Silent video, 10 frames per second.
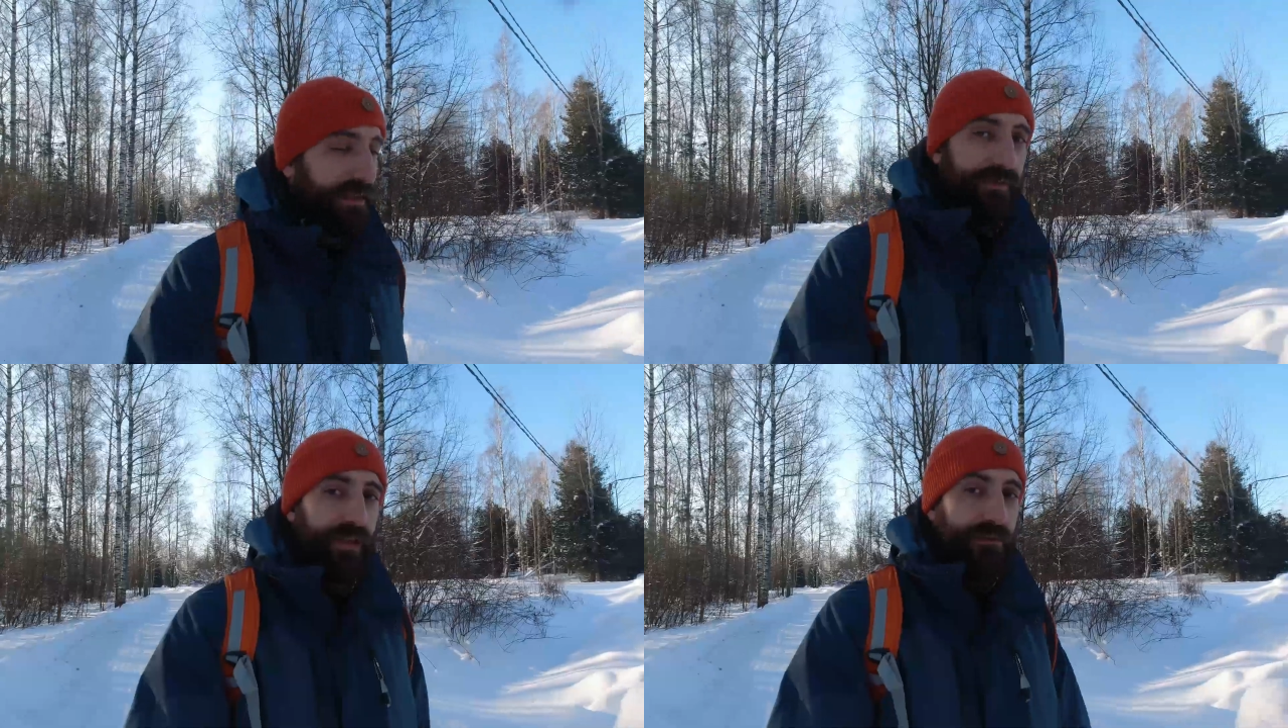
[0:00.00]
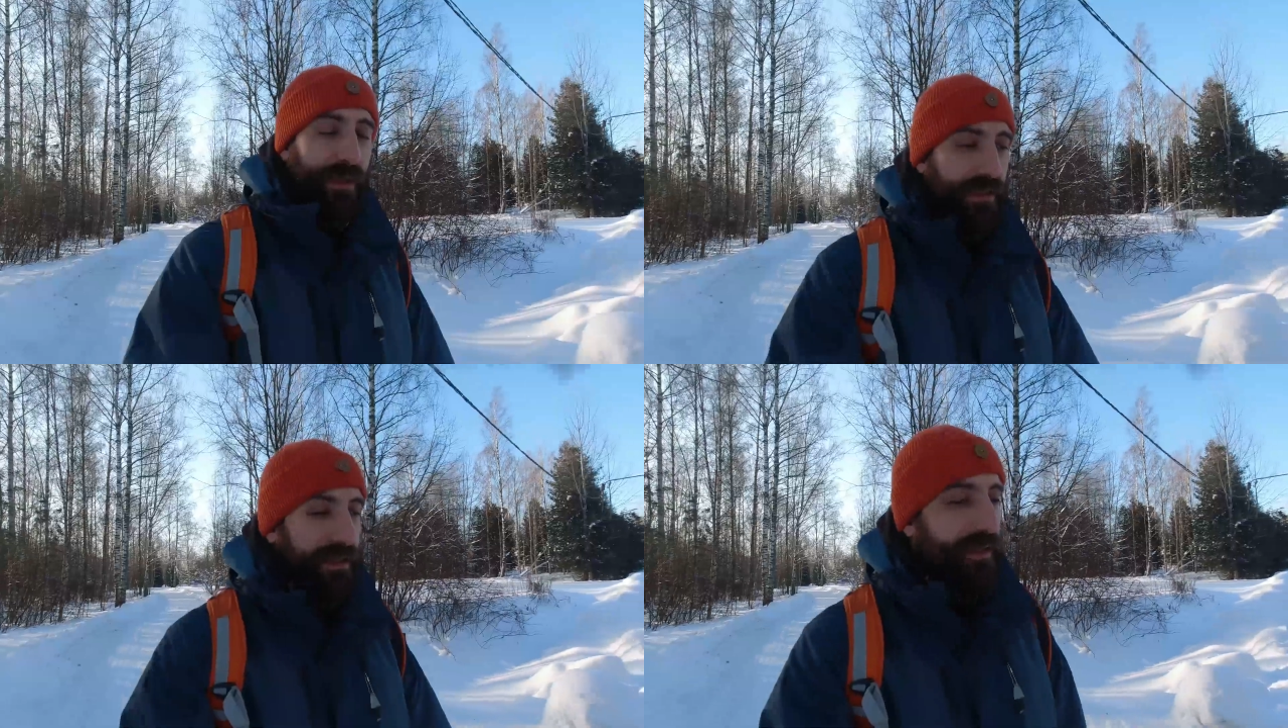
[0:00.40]
in the first
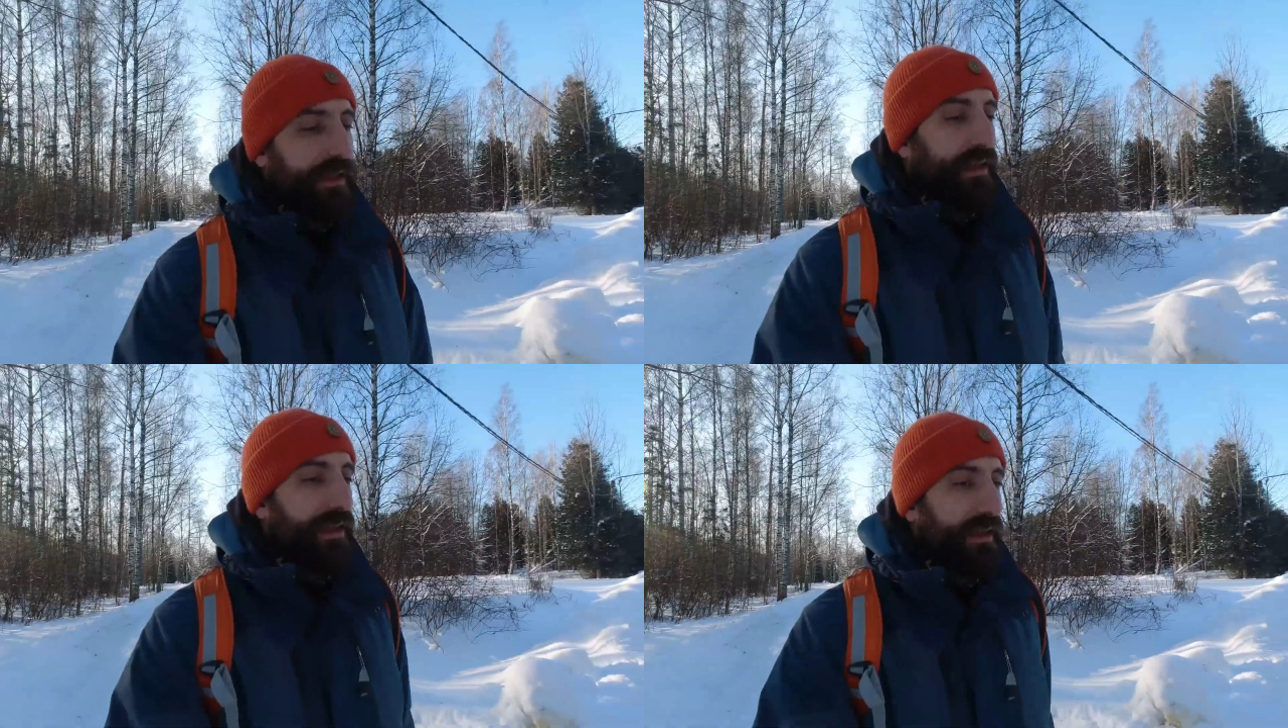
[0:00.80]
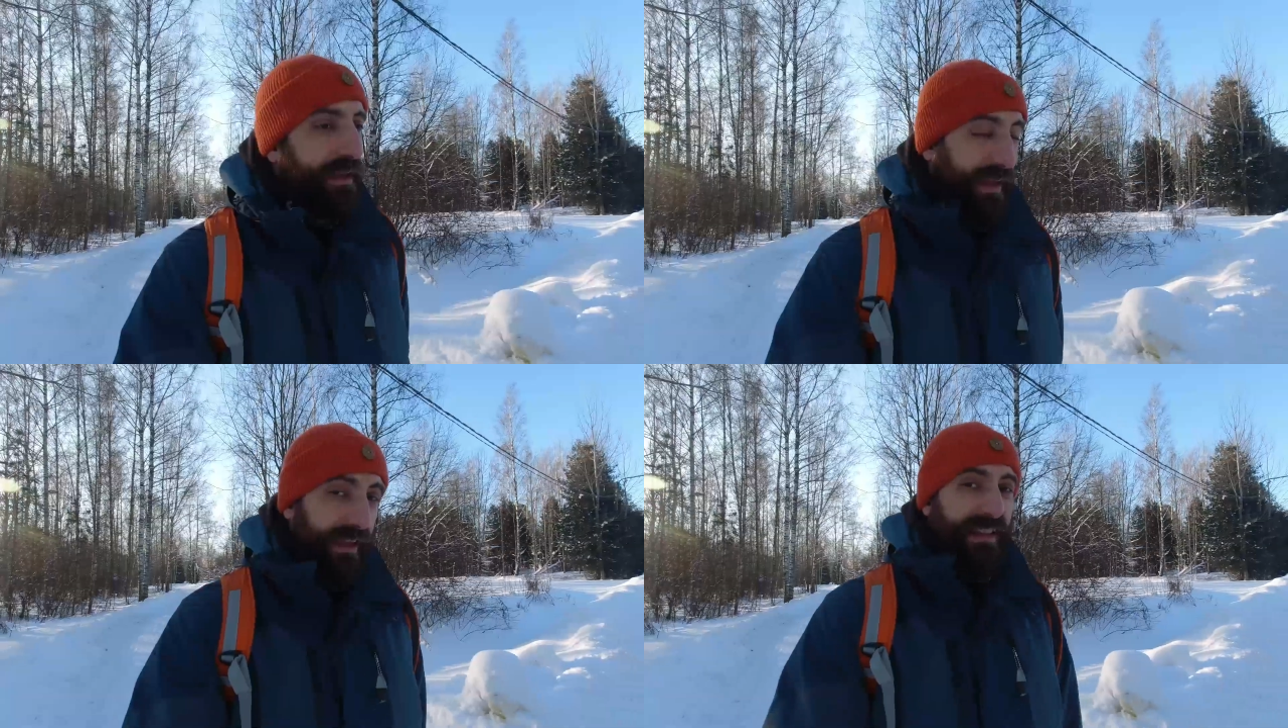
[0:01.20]
place.
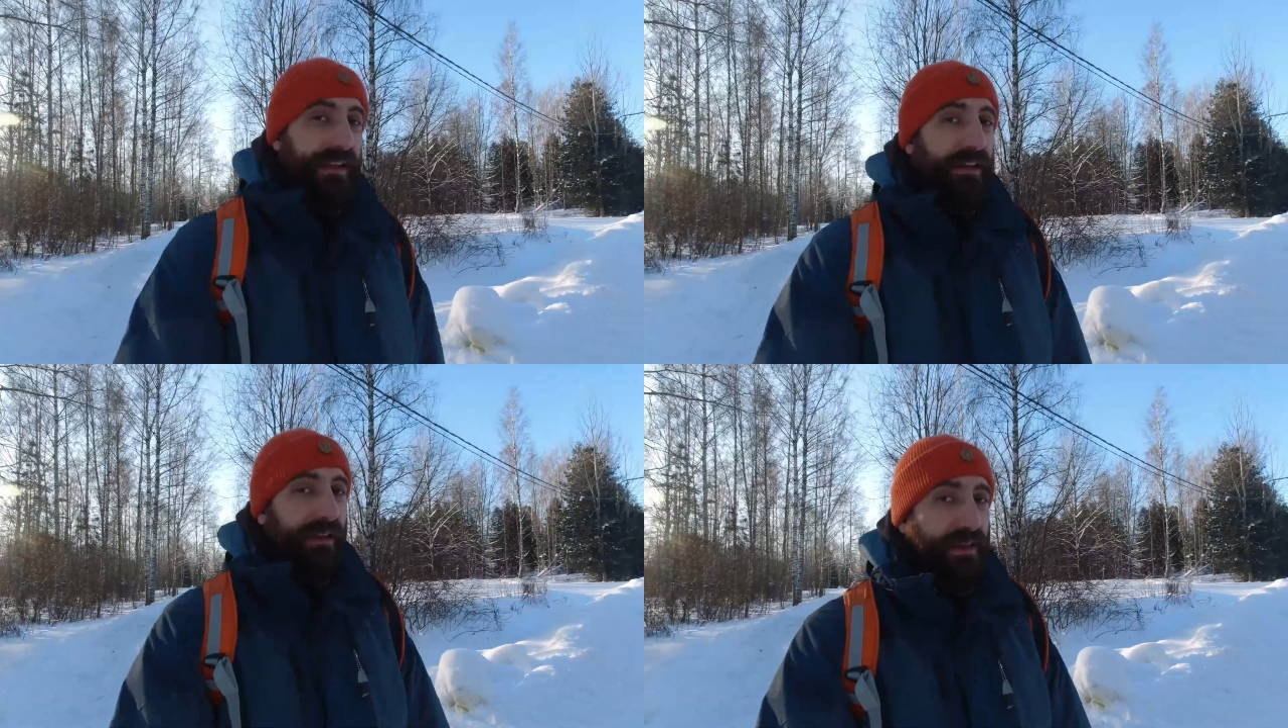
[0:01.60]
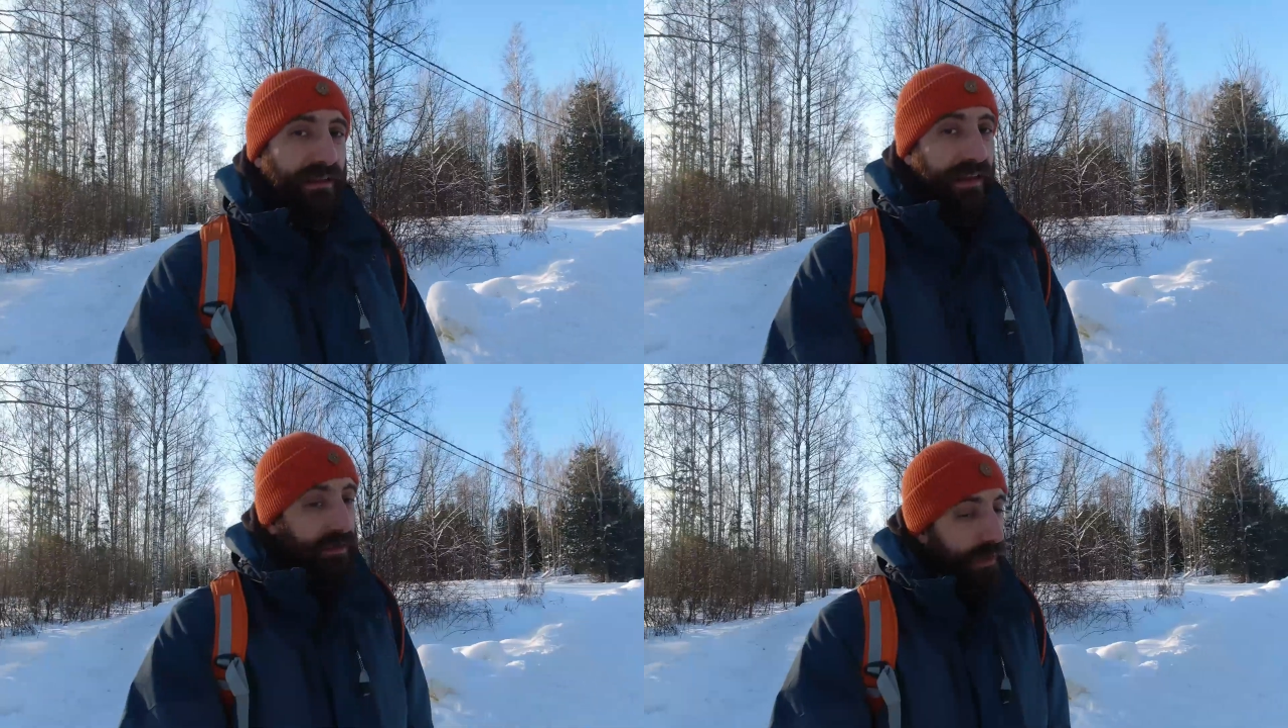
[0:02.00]
I get scared
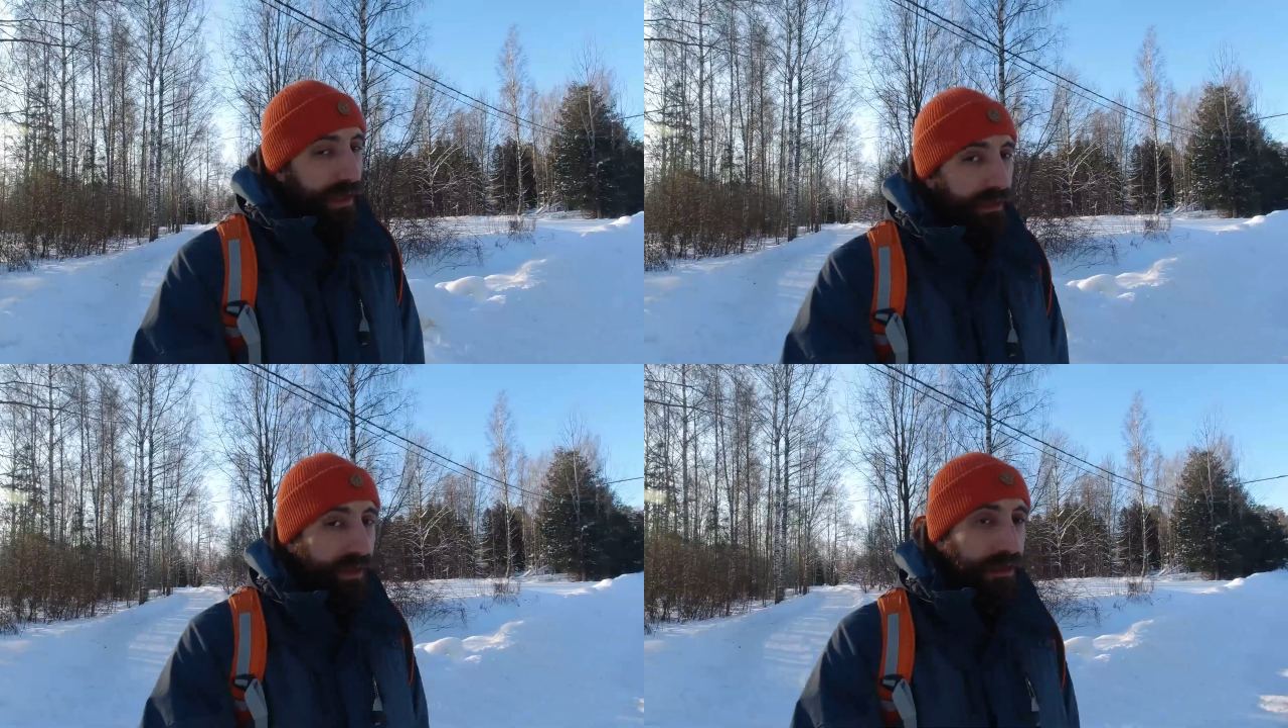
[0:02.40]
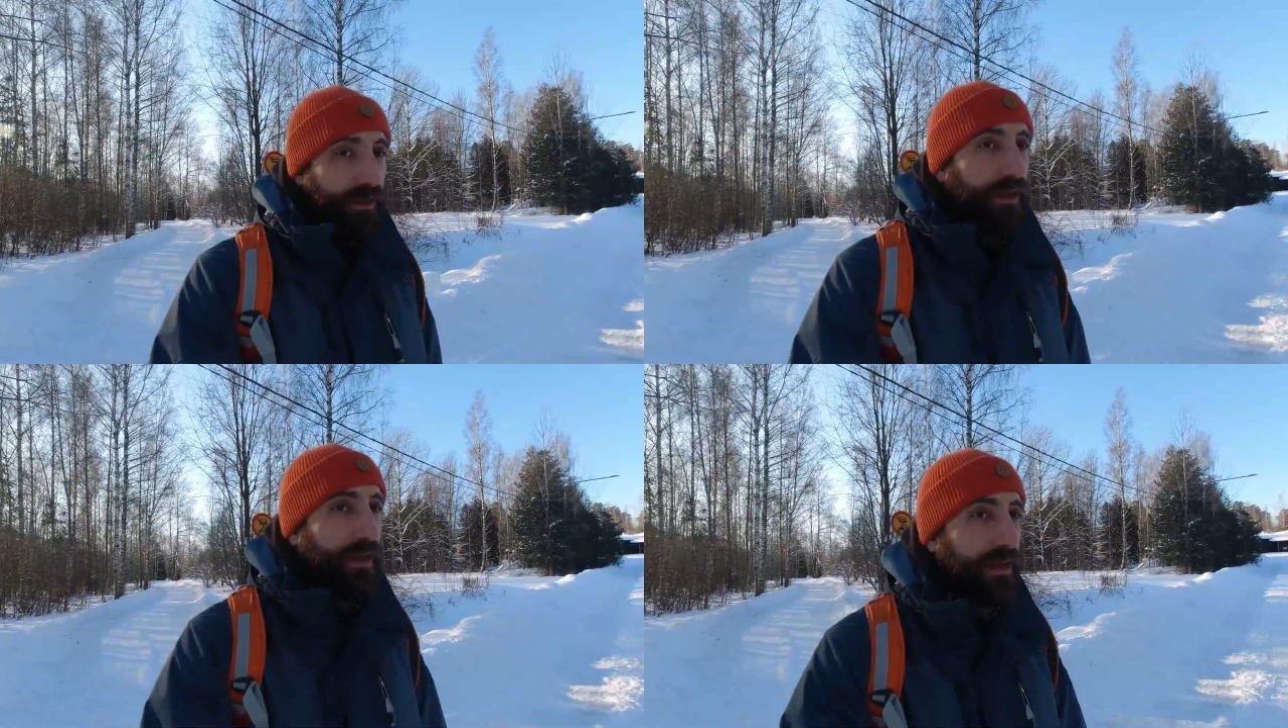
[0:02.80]
easily, what can I tell you?